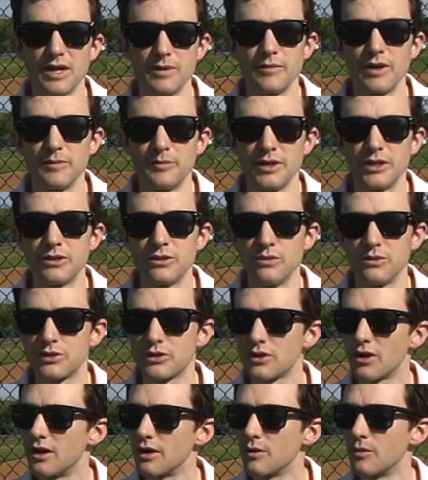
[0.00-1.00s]
might be too
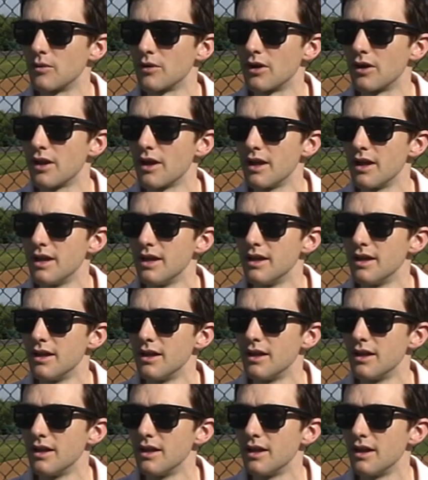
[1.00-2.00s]
strong a word.
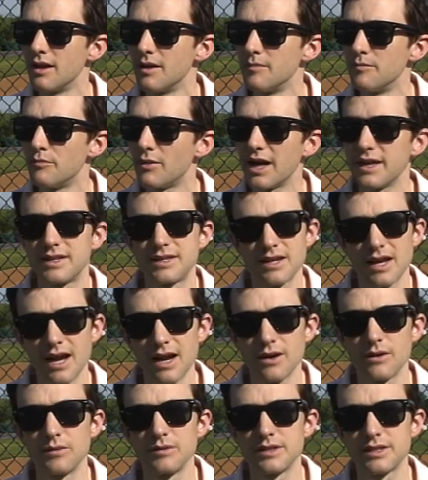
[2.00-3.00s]
My
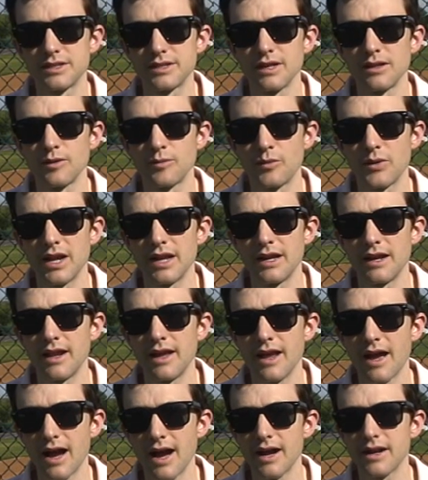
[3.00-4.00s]
town celebrated
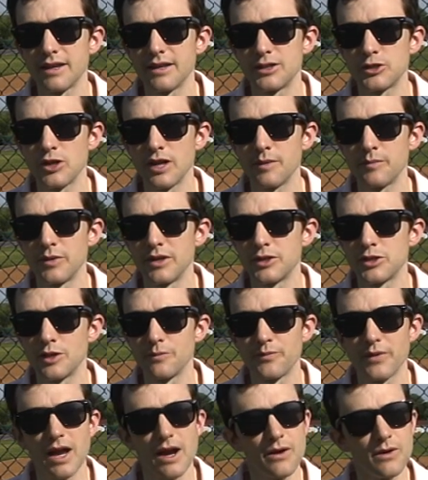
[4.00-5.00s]
a hockey
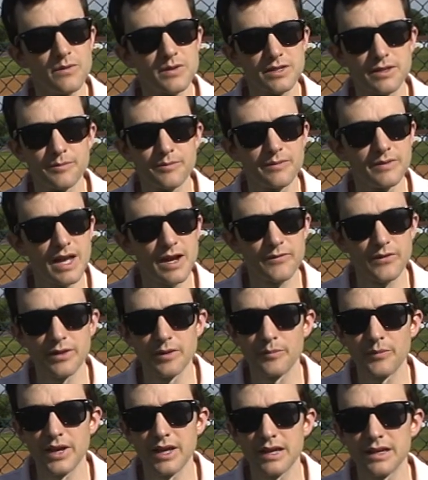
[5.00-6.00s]
championship. Now, I was never
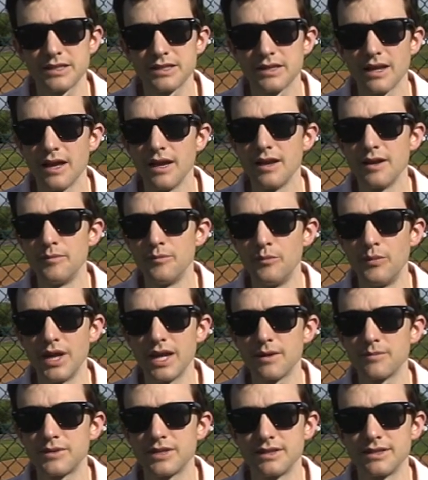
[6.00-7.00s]
the biggest
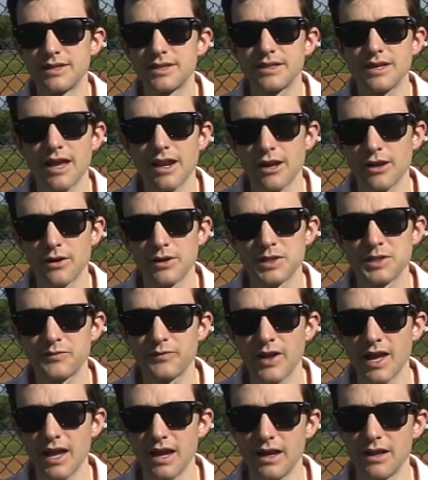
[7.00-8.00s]
Binghamton Senators
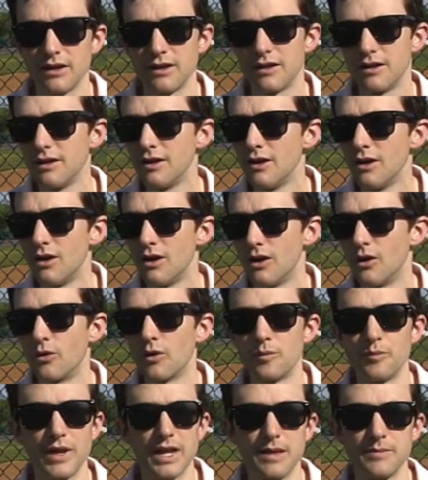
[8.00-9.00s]
fan,
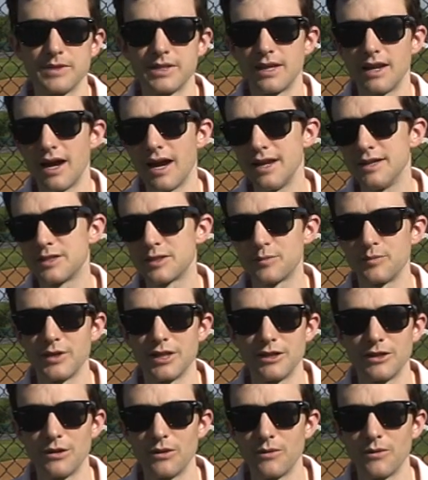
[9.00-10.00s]
or Binghamton
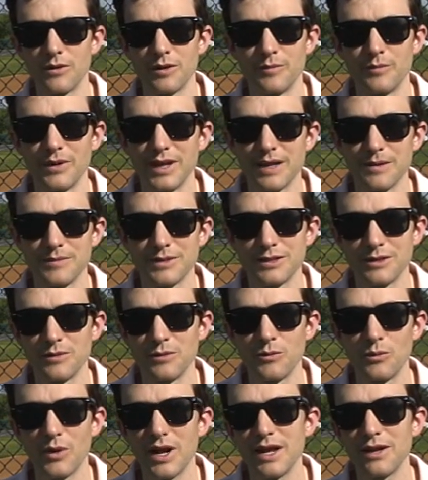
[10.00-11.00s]
Icemen, or
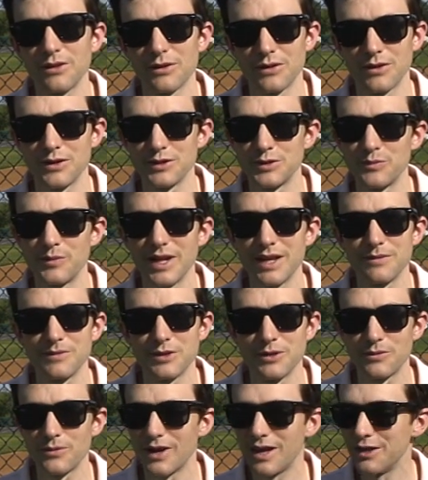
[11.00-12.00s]
Binghamton Whalers,
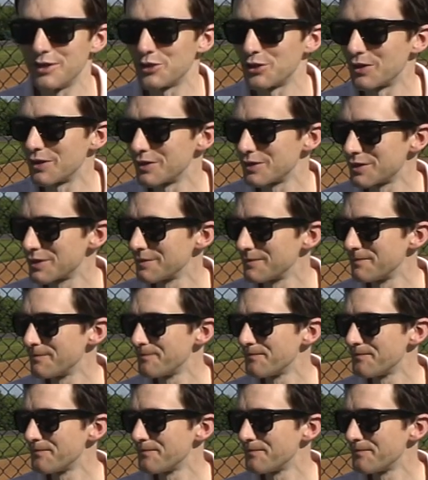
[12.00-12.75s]
Binghamton Rangers.